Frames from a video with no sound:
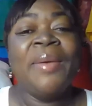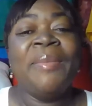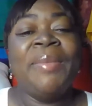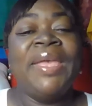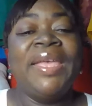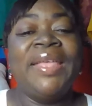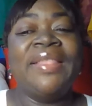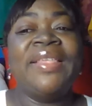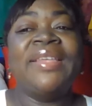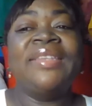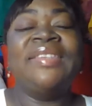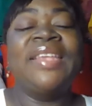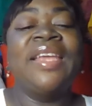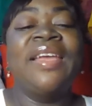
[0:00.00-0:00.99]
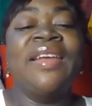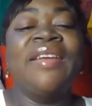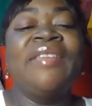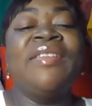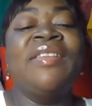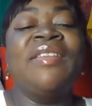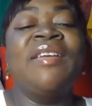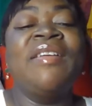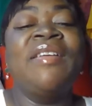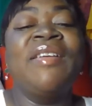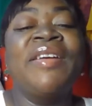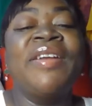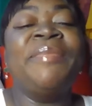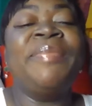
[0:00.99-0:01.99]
May the dear Lord